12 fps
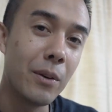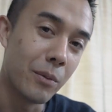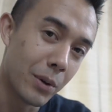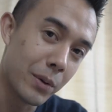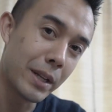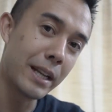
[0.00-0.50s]

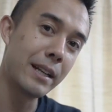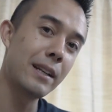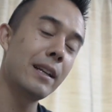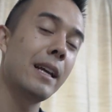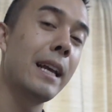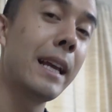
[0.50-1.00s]
Rogaine,
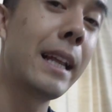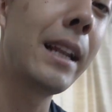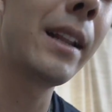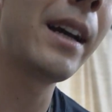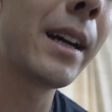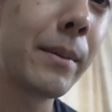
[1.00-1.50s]

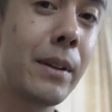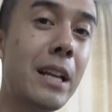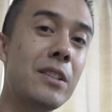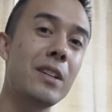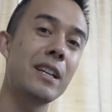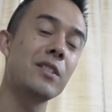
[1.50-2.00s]
and
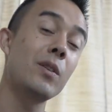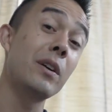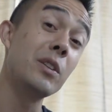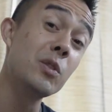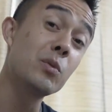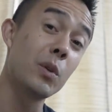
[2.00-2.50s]
as you guys know, I
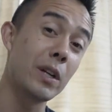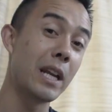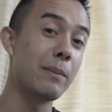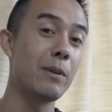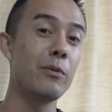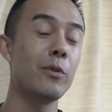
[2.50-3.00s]
used
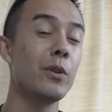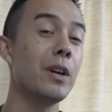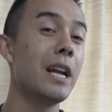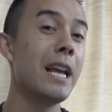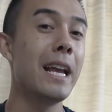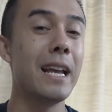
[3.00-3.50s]
Rogaine before
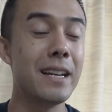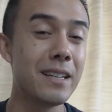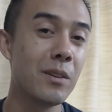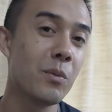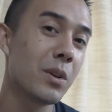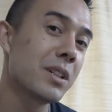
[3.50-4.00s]
and
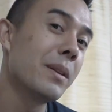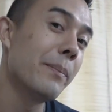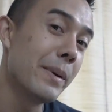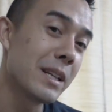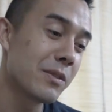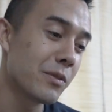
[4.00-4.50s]
didn't work the
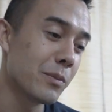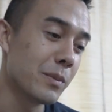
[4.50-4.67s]
best for